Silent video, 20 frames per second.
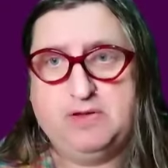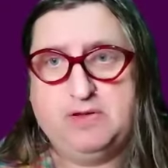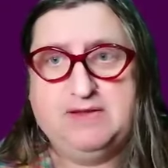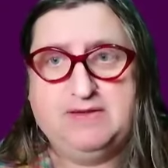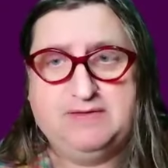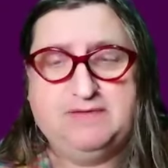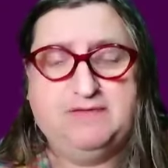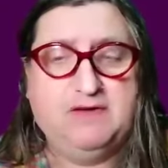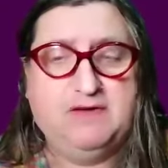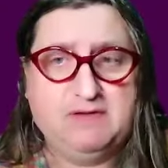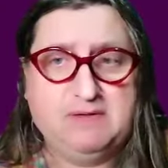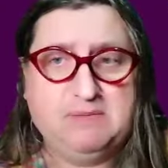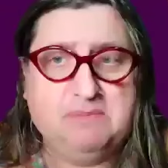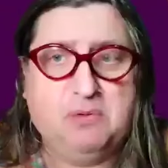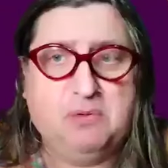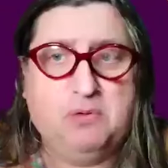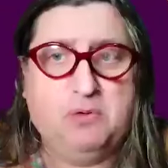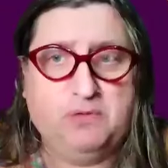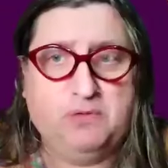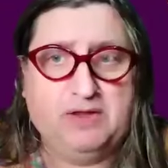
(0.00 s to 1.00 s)
It's very
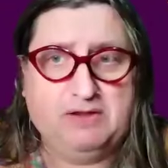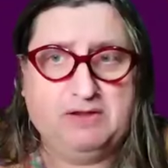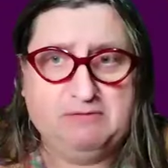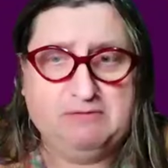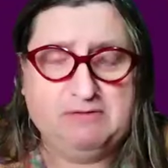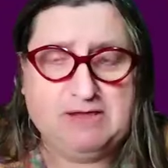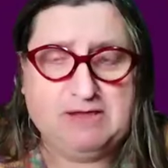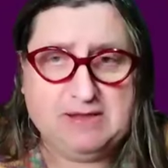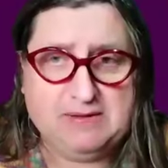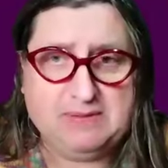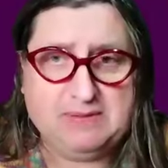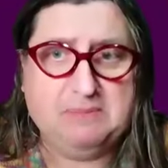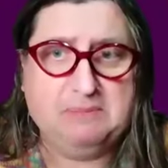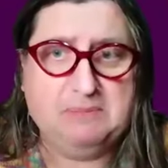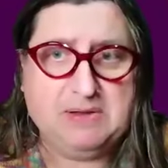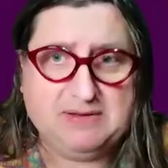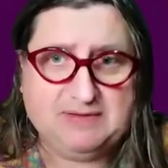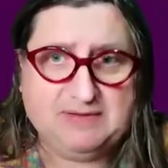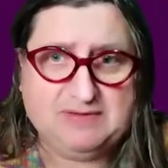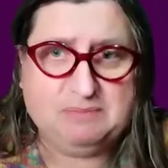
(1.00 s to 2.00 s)
important that you get the
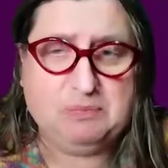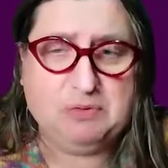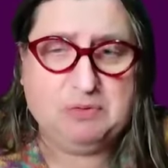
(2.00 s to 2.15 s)
best